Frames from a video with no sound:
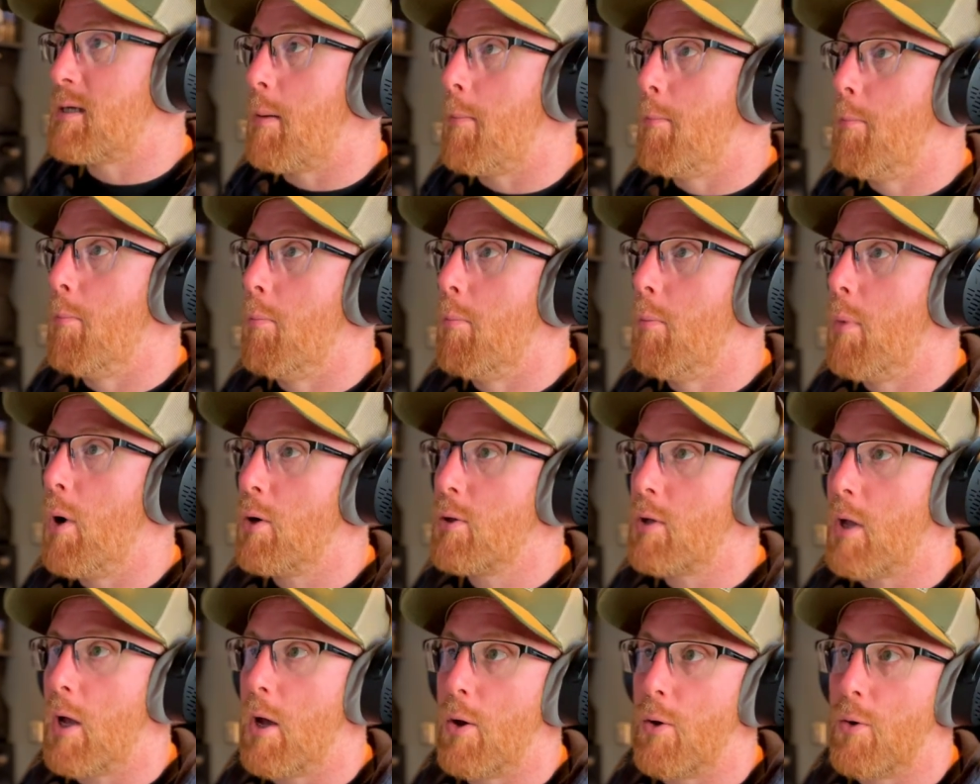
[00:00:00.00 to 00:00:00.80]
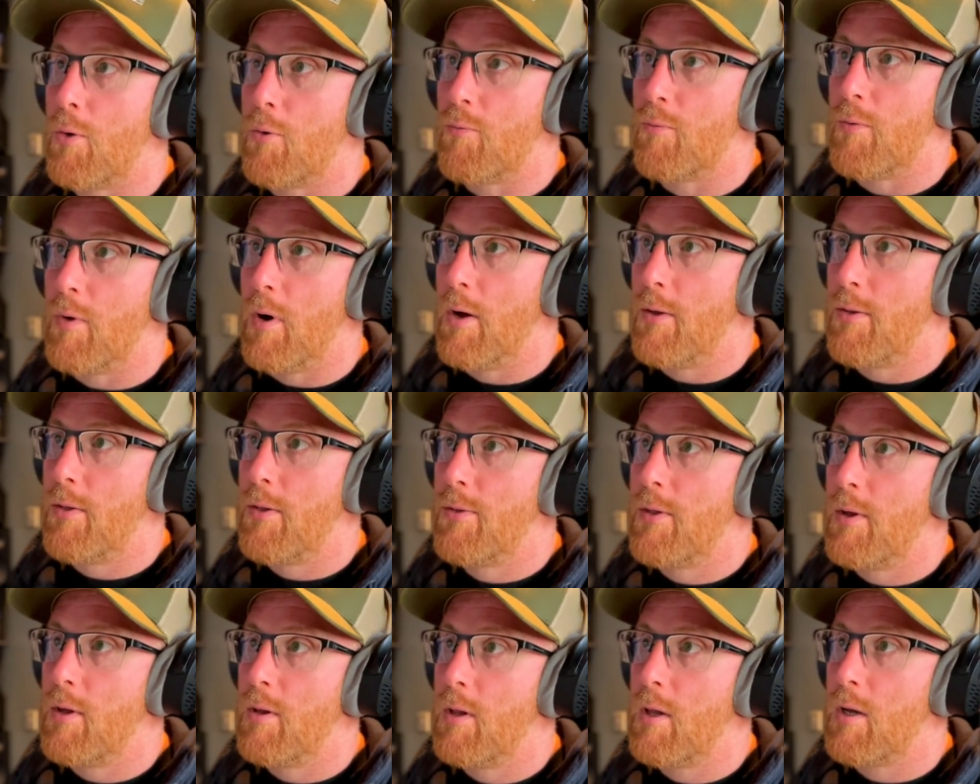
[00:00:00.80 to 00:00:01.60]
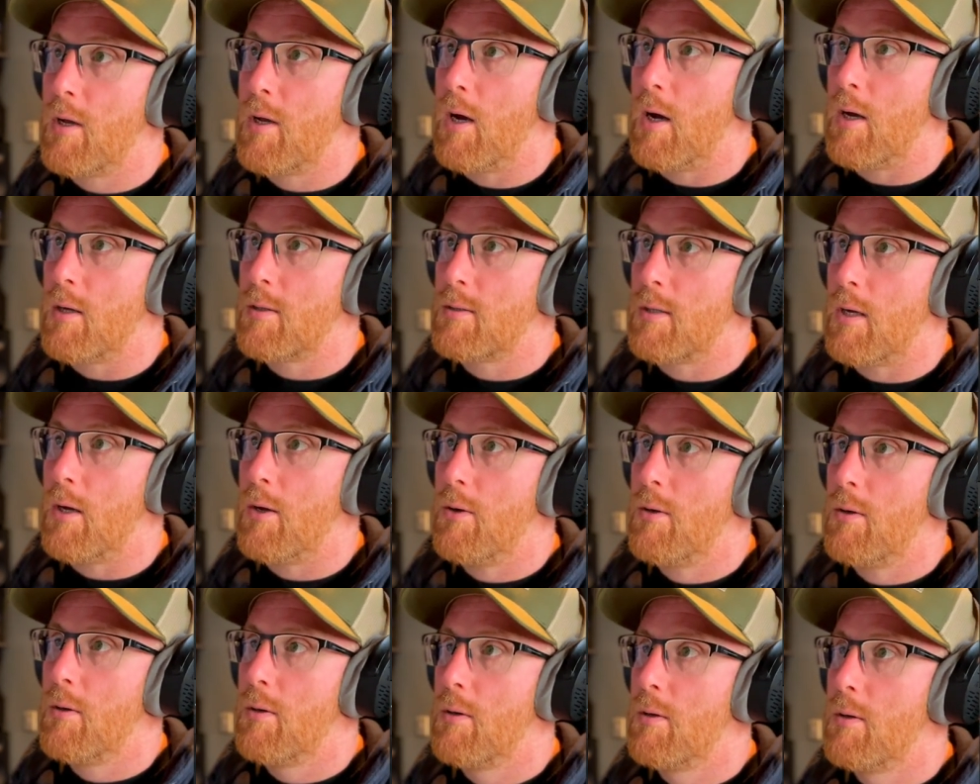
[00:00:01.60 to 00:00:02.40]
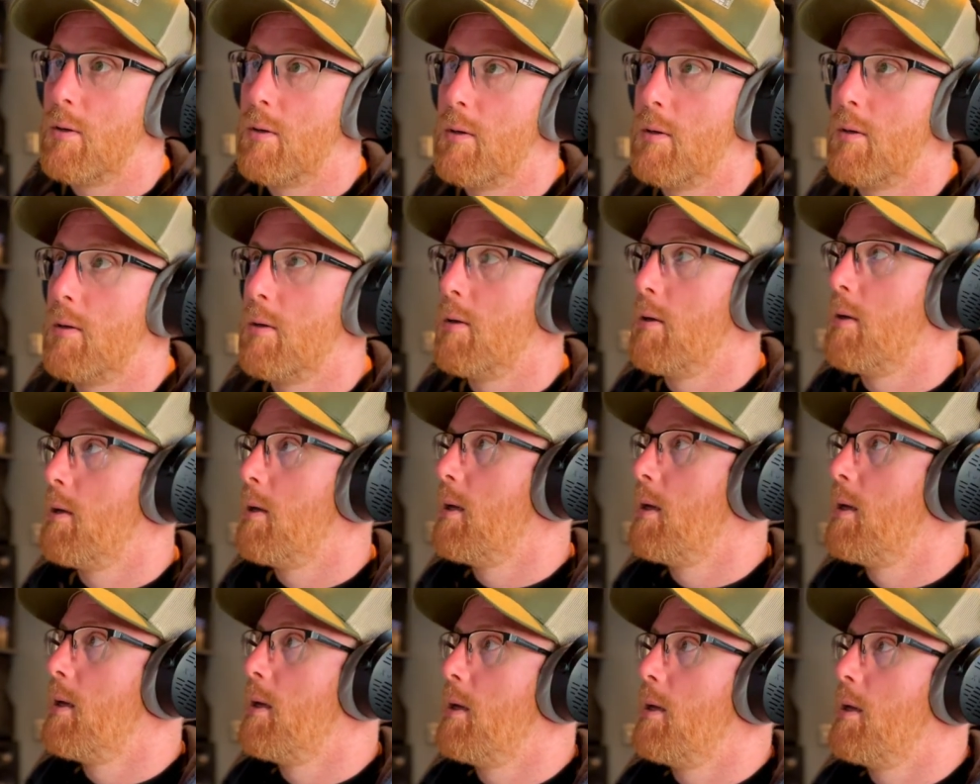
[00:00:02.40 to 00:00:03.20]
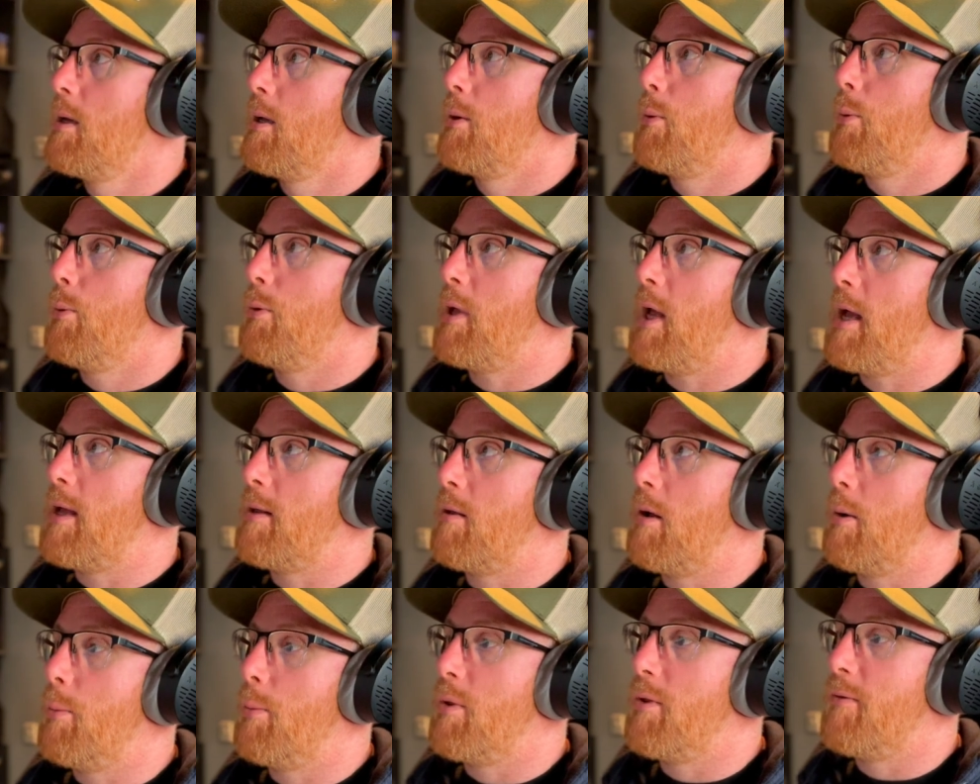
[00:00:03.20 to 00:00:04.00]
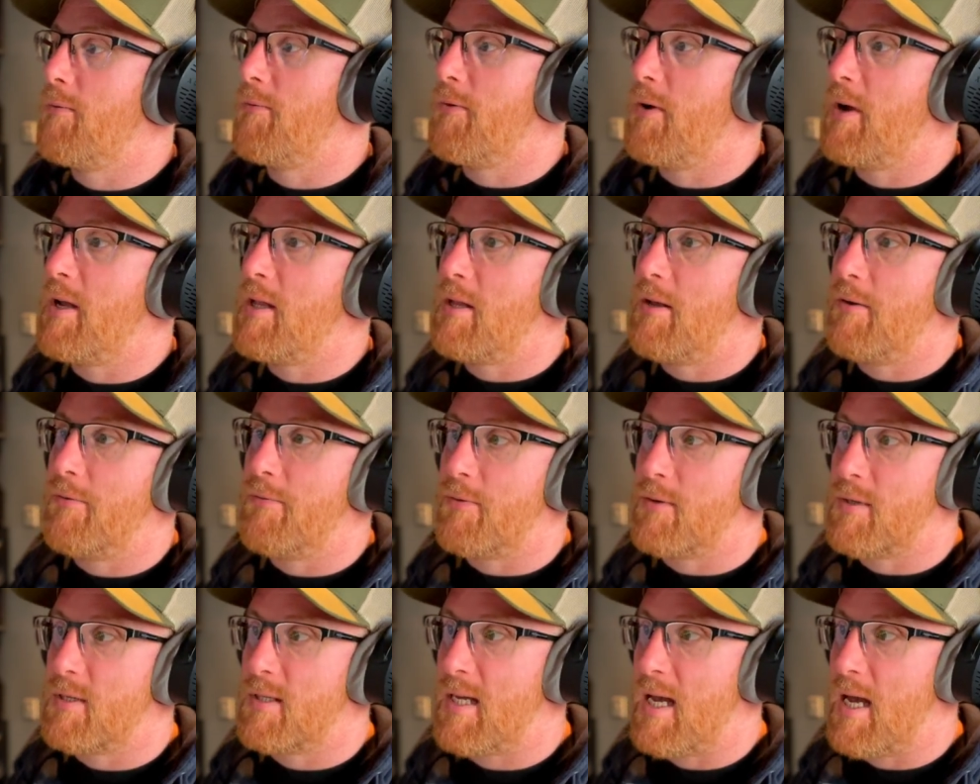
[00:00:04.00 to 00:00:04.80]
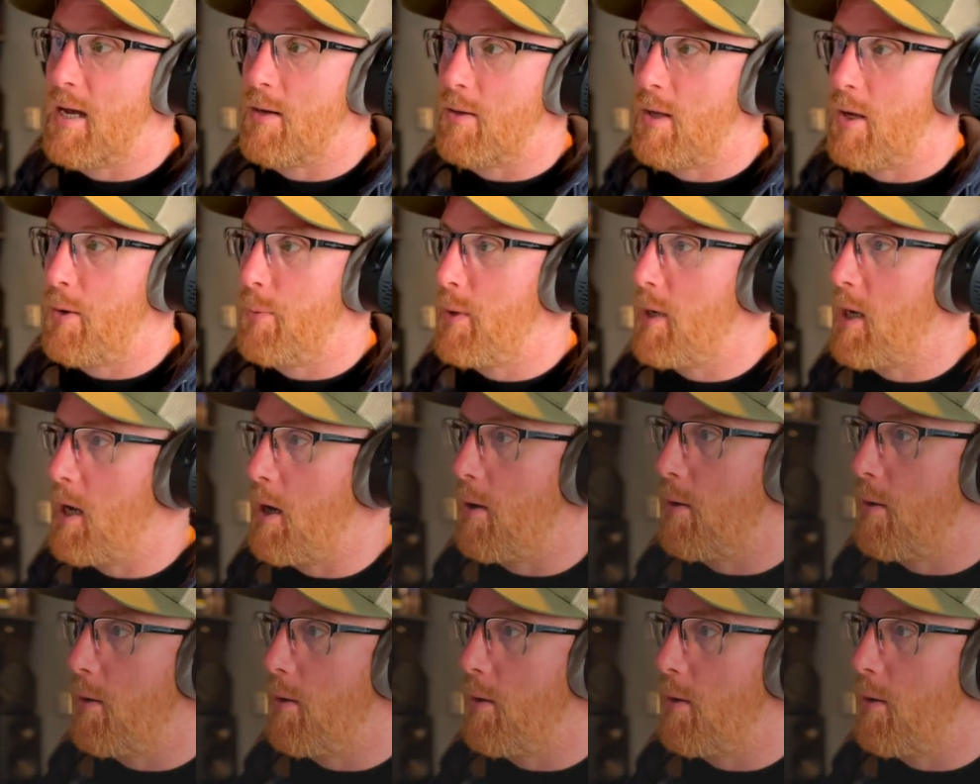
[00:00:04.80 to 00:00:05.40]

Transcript: mono rather than legato, we'd end up with a very different sound. Here we go.